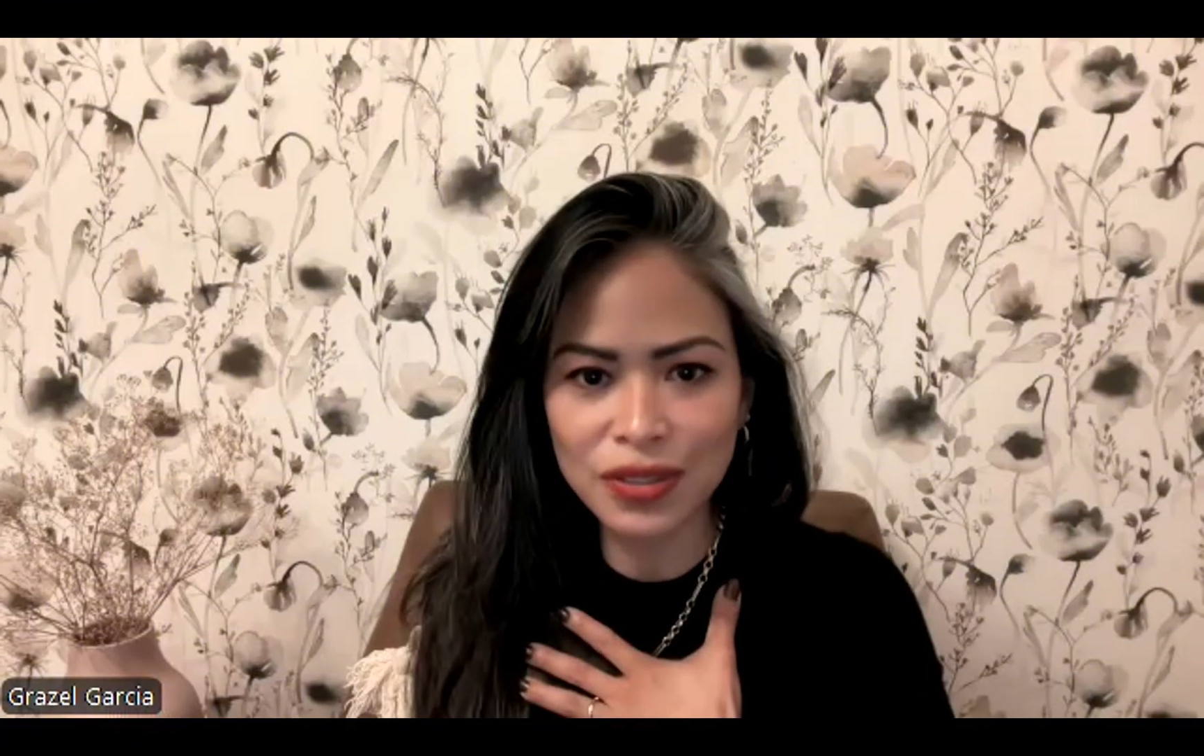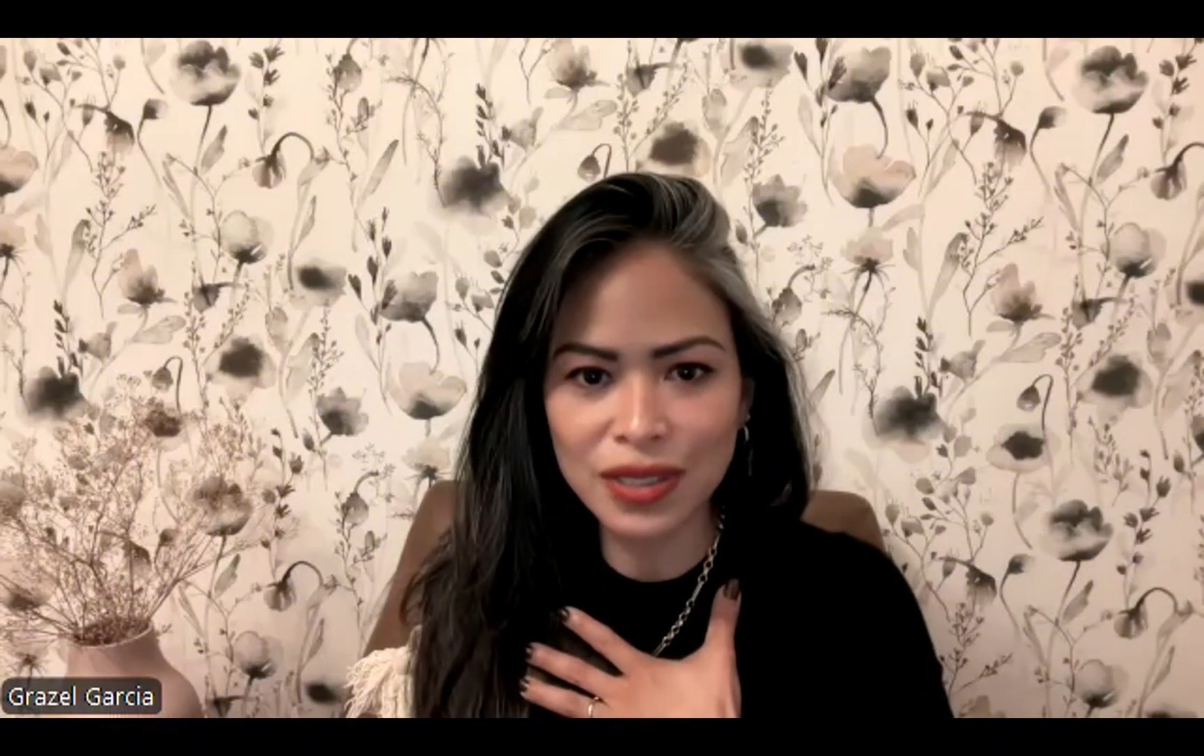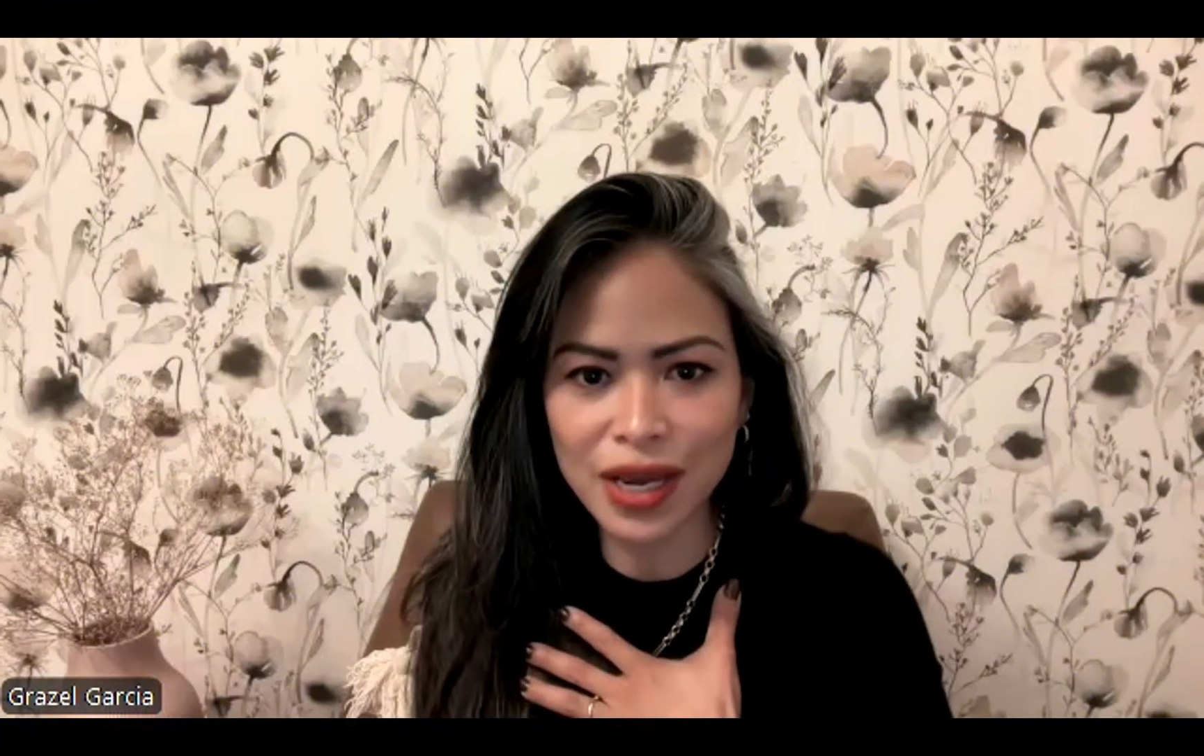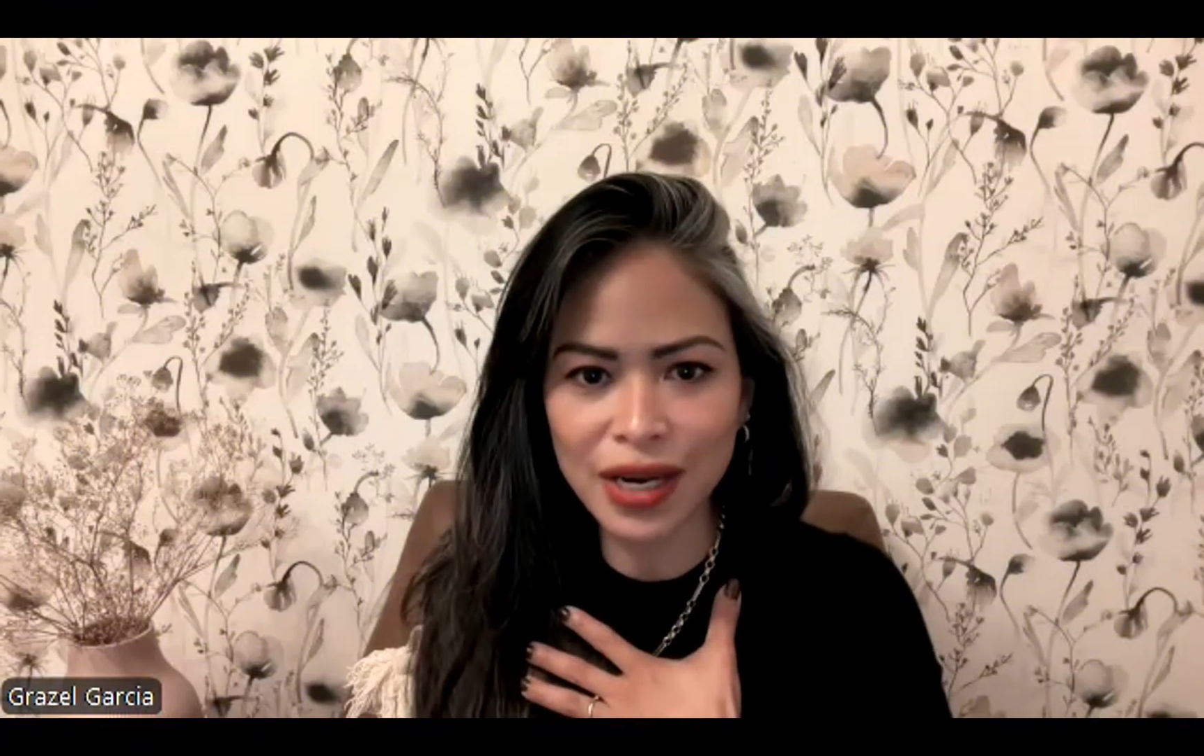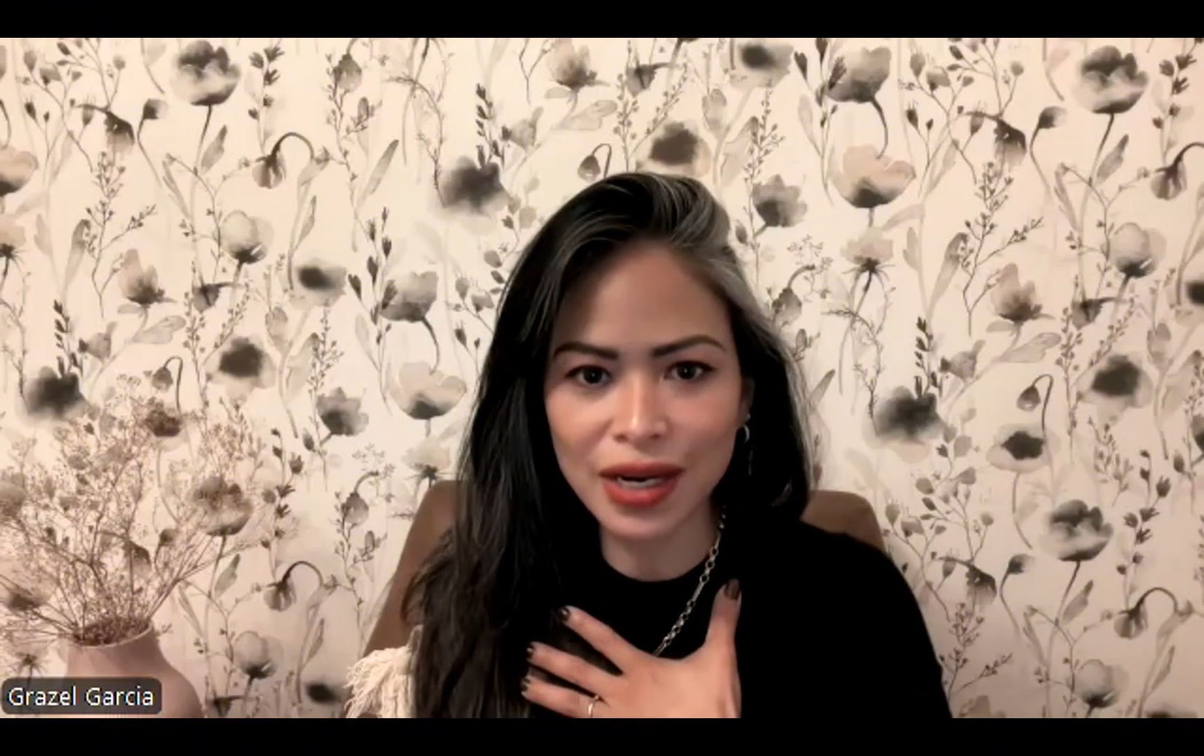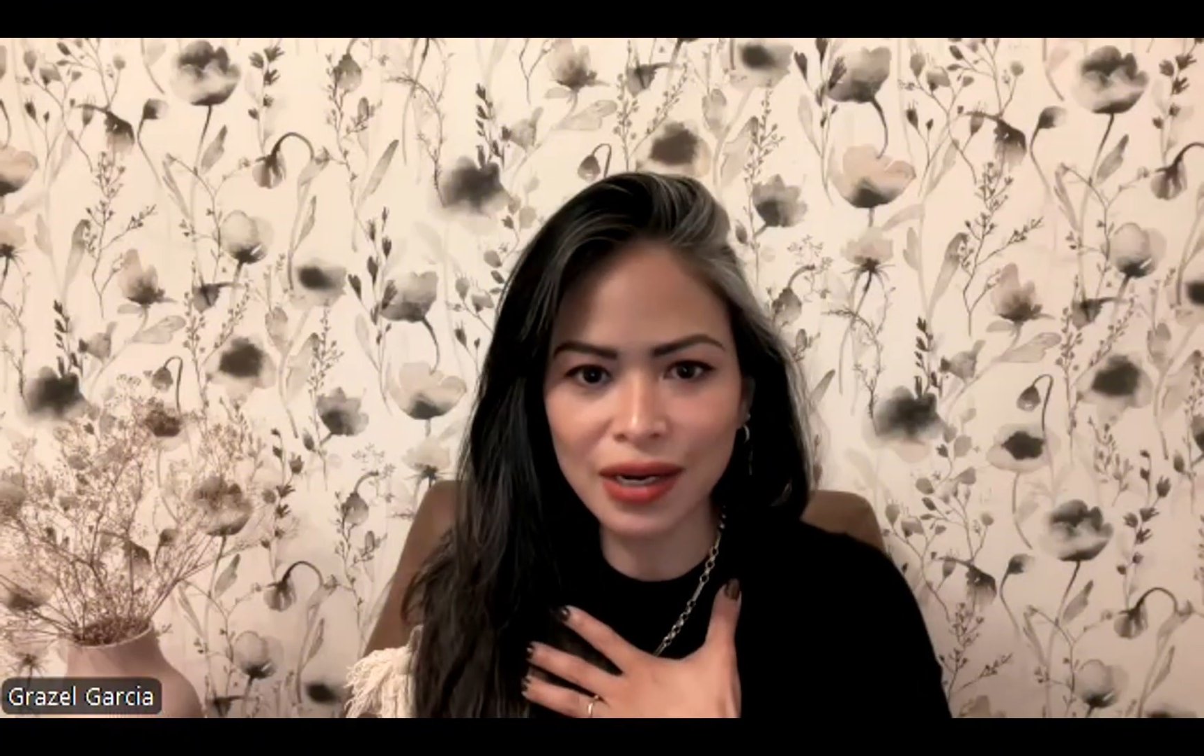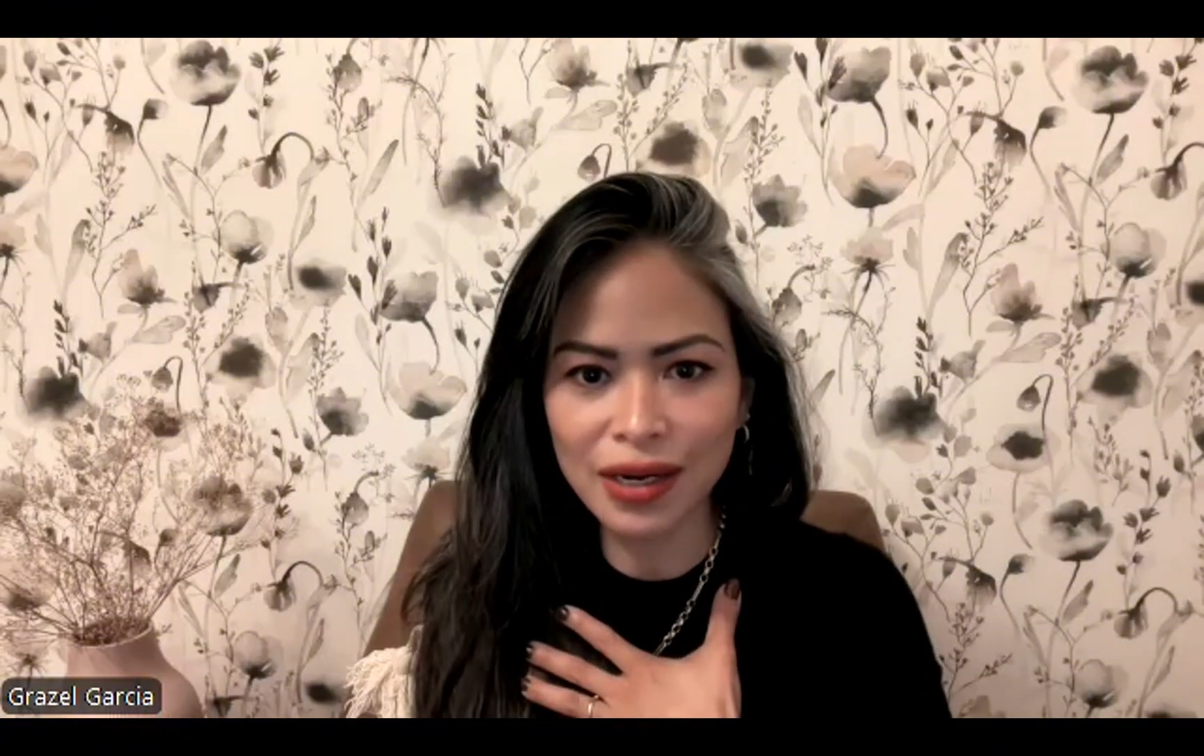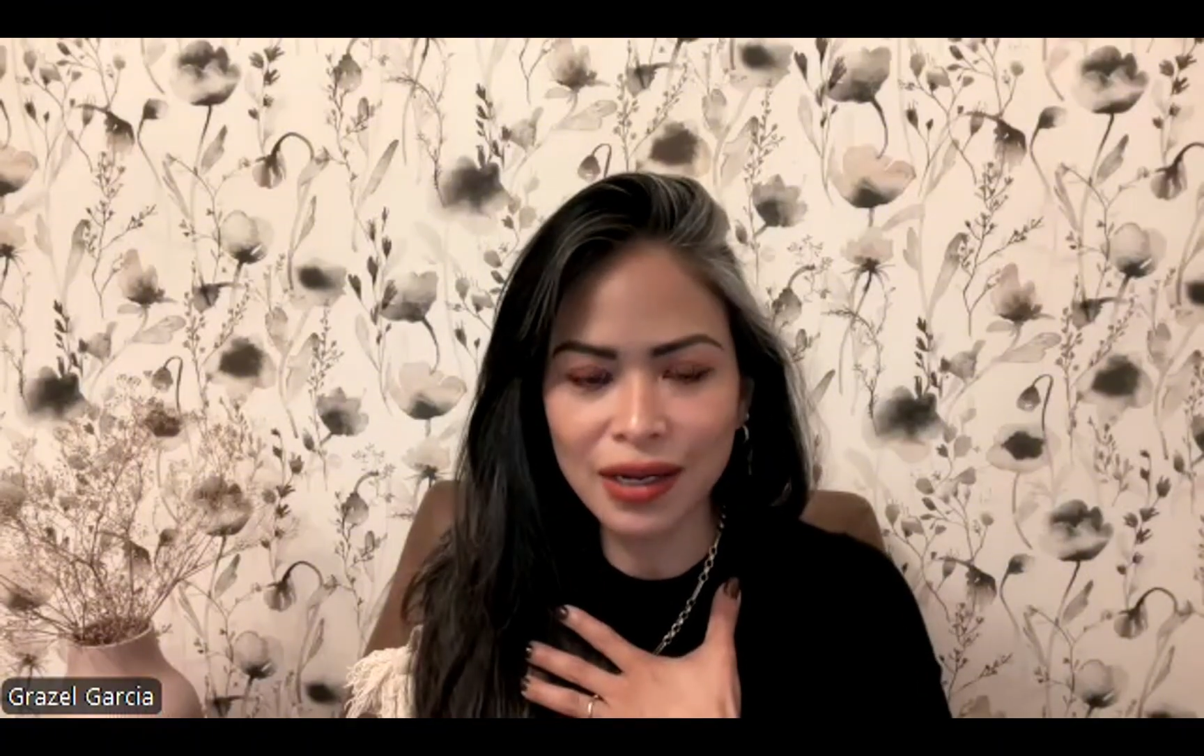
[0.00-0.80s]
say